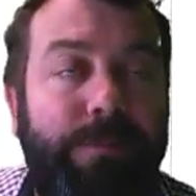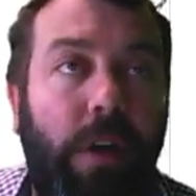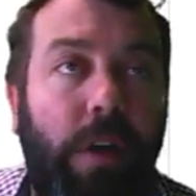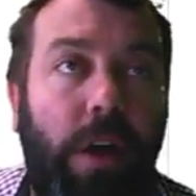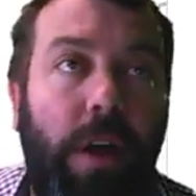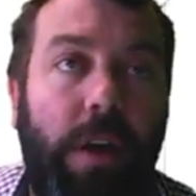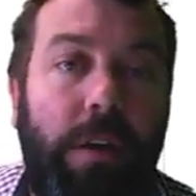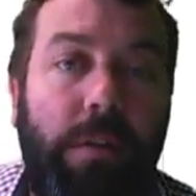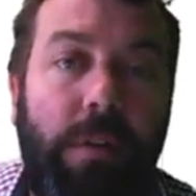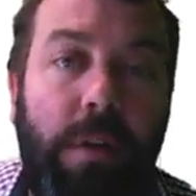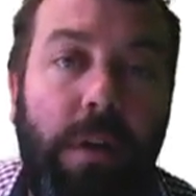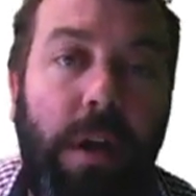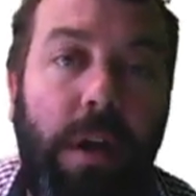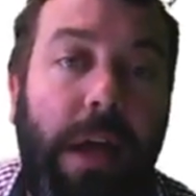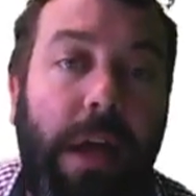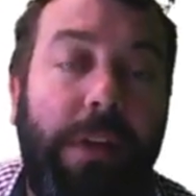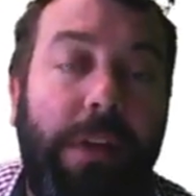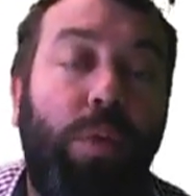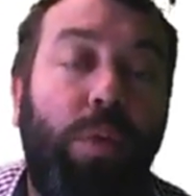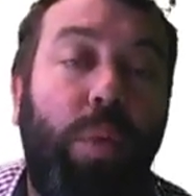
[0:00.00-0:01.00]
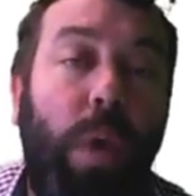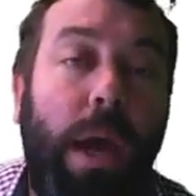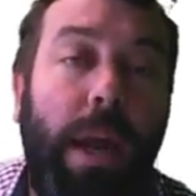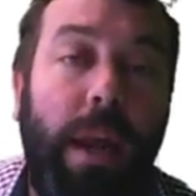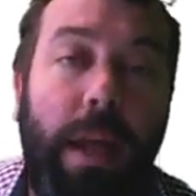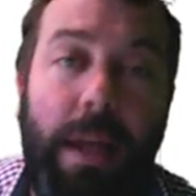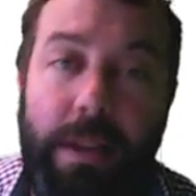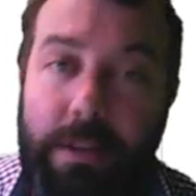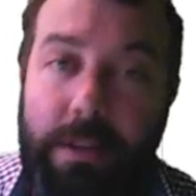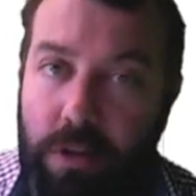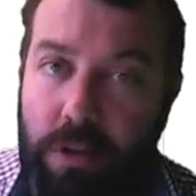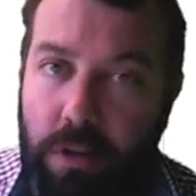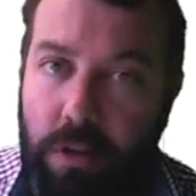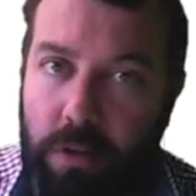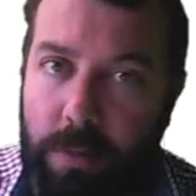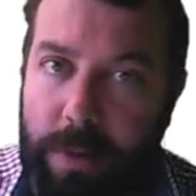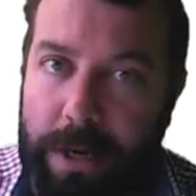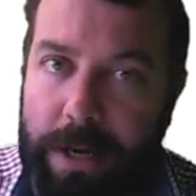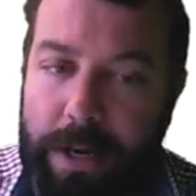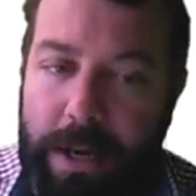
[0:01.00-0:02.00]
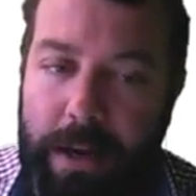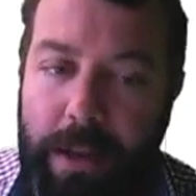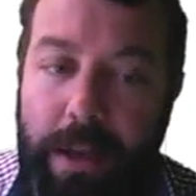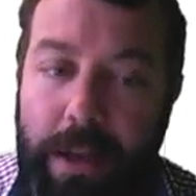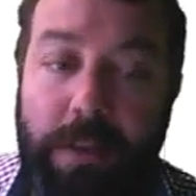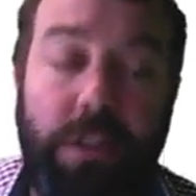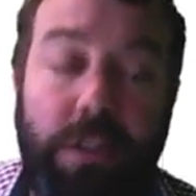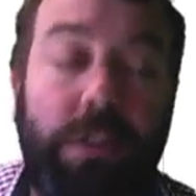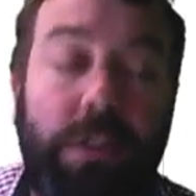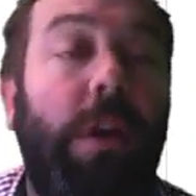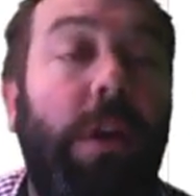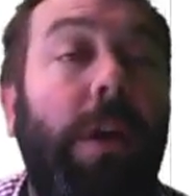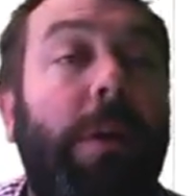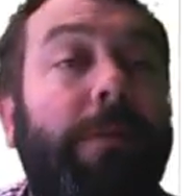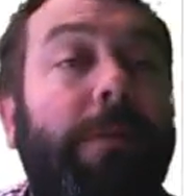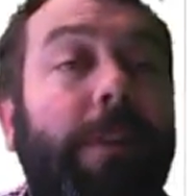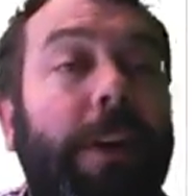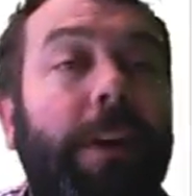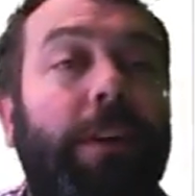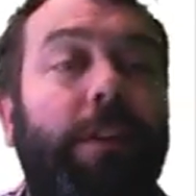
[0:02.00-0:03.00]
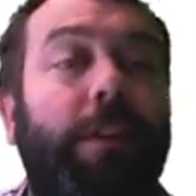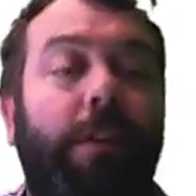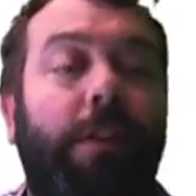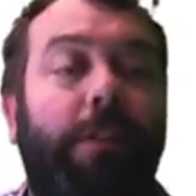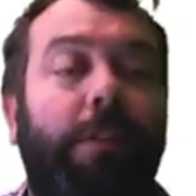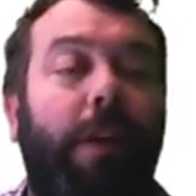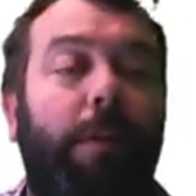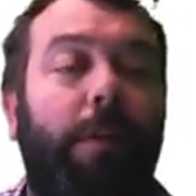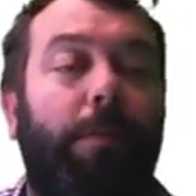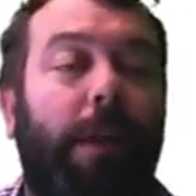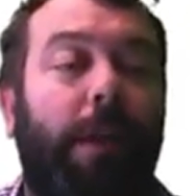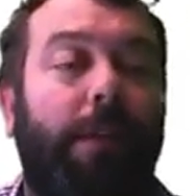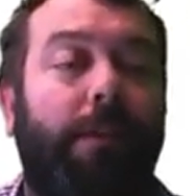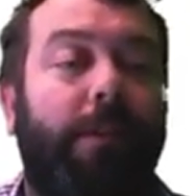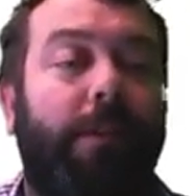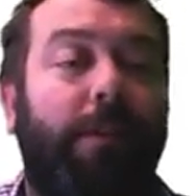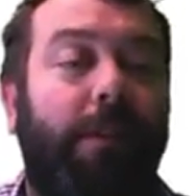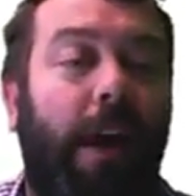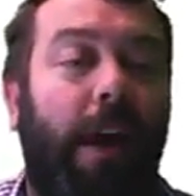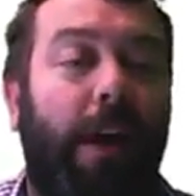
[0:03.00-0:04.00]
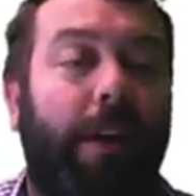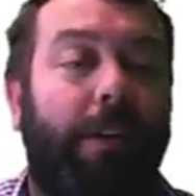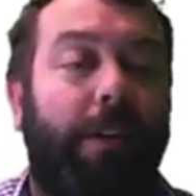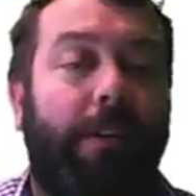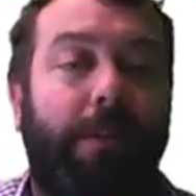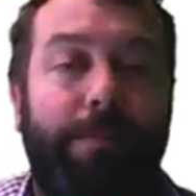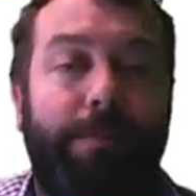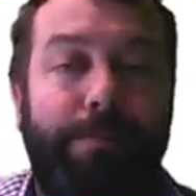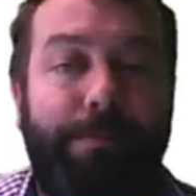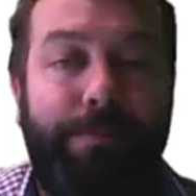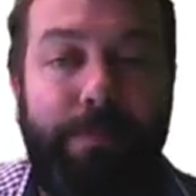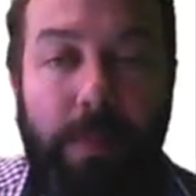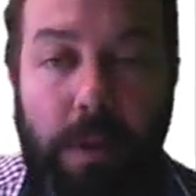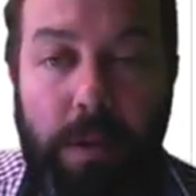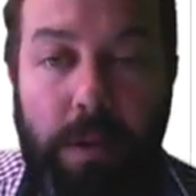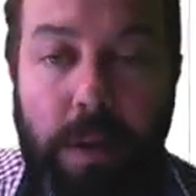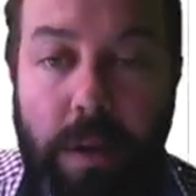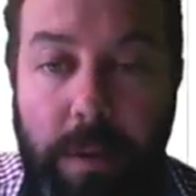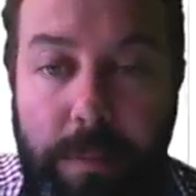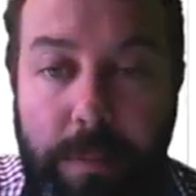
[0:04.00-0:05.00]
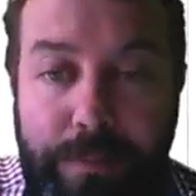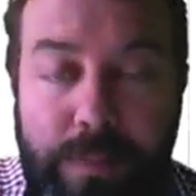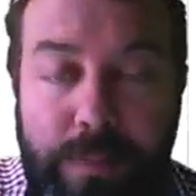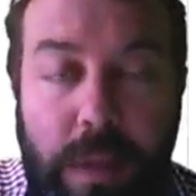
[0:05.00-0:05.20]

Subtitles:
right, as well as not repeating any edges, finishes at the same place it starts, okay?